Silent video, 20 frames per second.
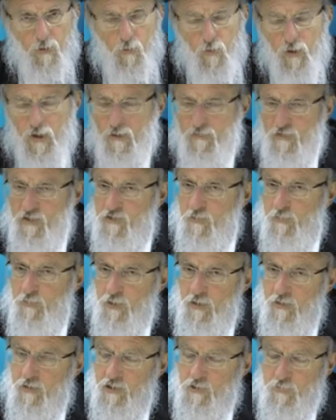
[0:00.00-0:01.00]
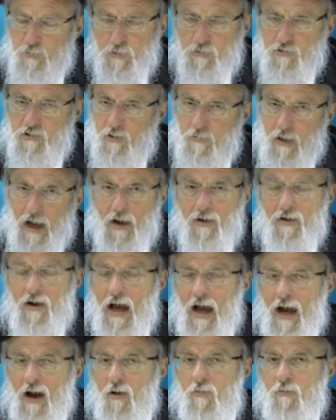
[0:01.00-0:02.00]
We have dis disputes about
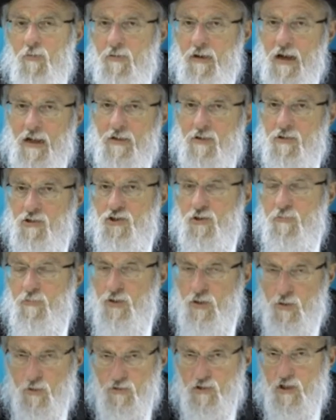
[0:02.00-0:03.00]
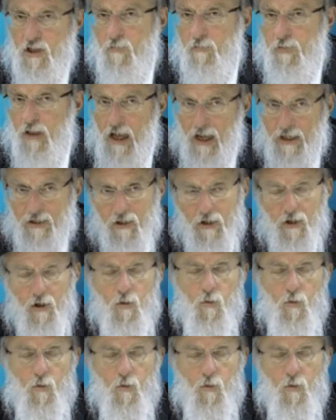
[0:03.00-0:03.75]
how morality should be used and applied,